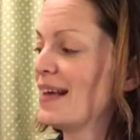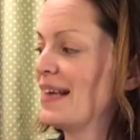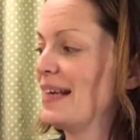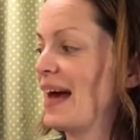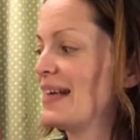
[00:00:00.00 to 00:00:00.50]

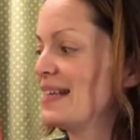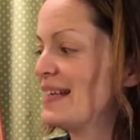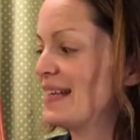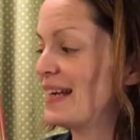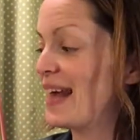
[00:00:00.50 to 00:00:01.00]

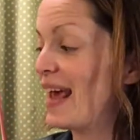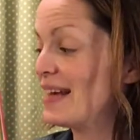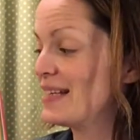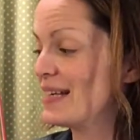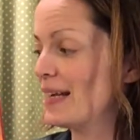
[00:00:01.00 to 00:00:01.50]
Nineteen and
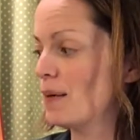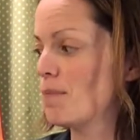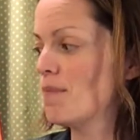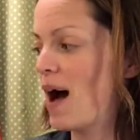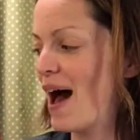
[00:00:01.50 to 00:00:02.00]
eighteen,
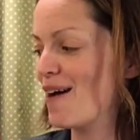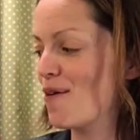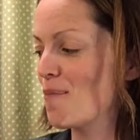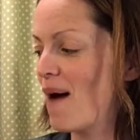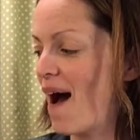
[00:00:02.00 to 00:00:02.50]
my
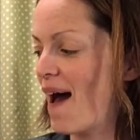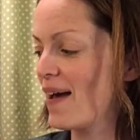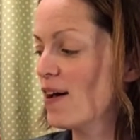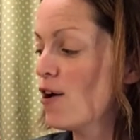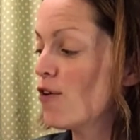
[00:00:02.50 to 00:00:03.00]
oh
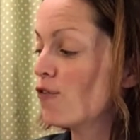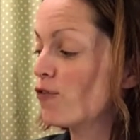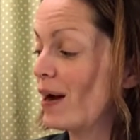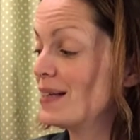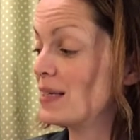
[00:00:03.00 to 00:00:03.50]
my,
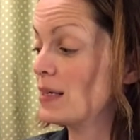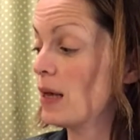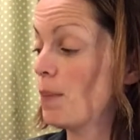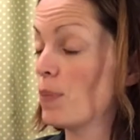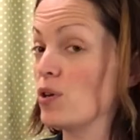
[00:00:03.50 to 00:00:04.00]
frightened
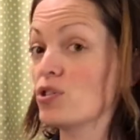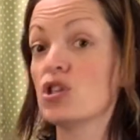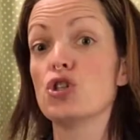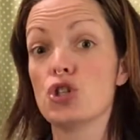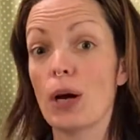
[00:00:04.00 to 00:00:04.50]

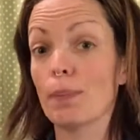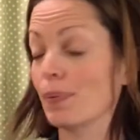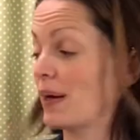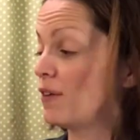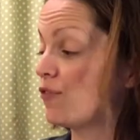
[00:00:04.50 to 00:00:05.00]
numbers,
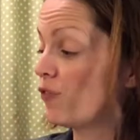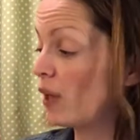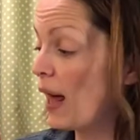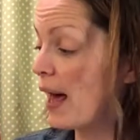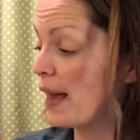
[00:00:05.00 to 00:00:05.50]
jump and
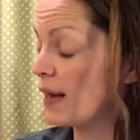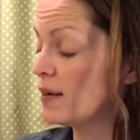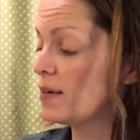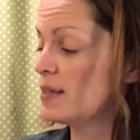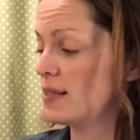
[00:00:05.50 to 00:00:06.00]
fly.
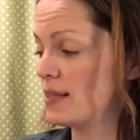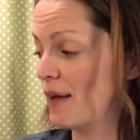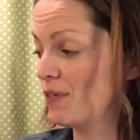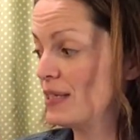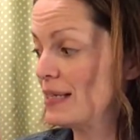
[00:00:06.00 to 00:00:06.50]

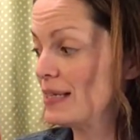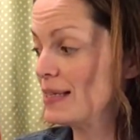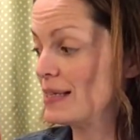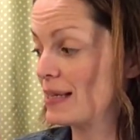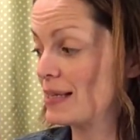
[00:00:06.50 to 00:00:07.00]

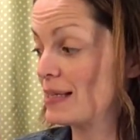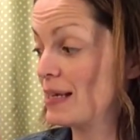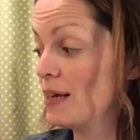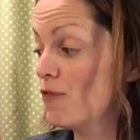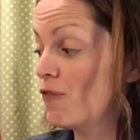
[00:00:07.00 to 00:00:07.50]
Seventeen,
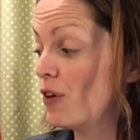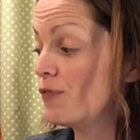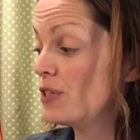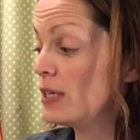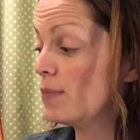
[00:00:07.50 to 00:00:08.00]
sixteen,
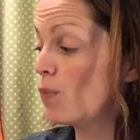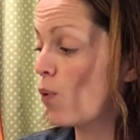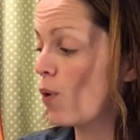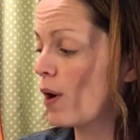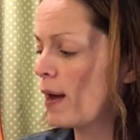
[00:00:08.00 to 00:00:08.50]
fifteen
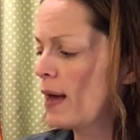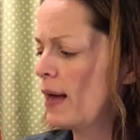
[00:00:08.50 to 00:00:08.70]
more,